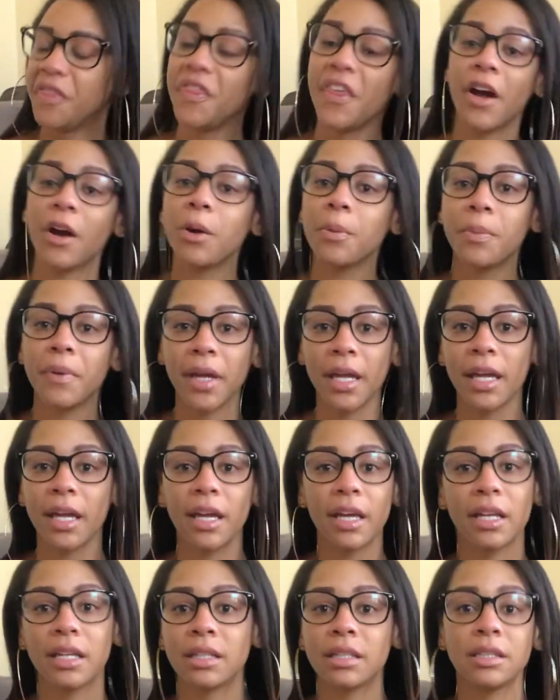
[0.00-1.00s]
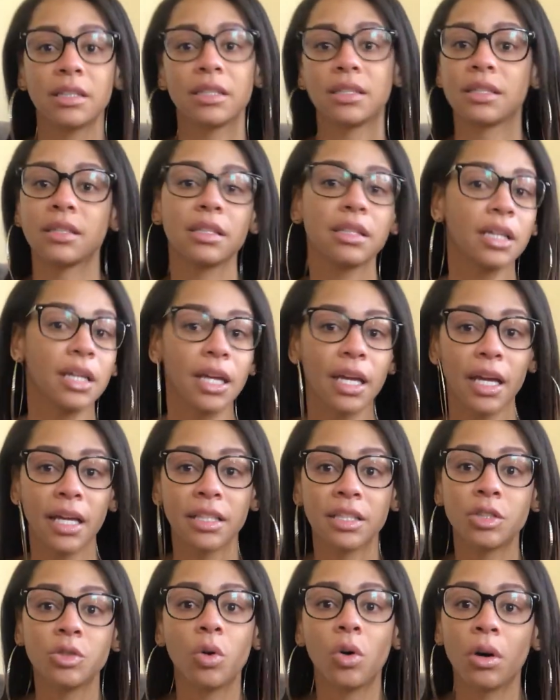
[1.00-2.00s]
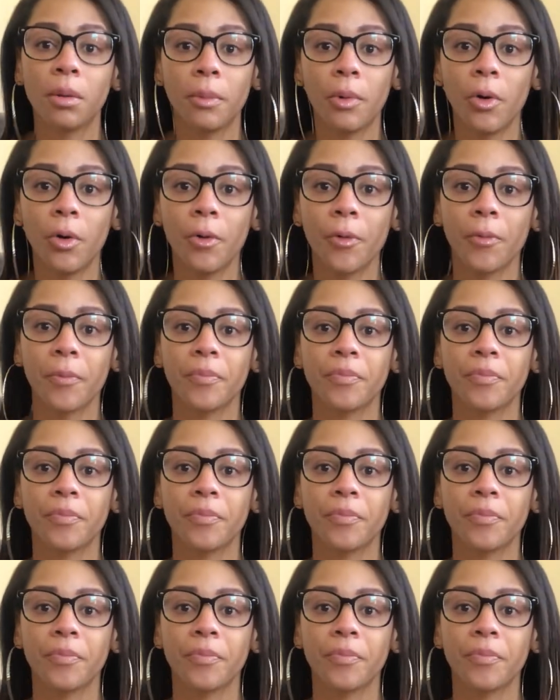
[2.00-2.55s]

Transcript: therapy is normal,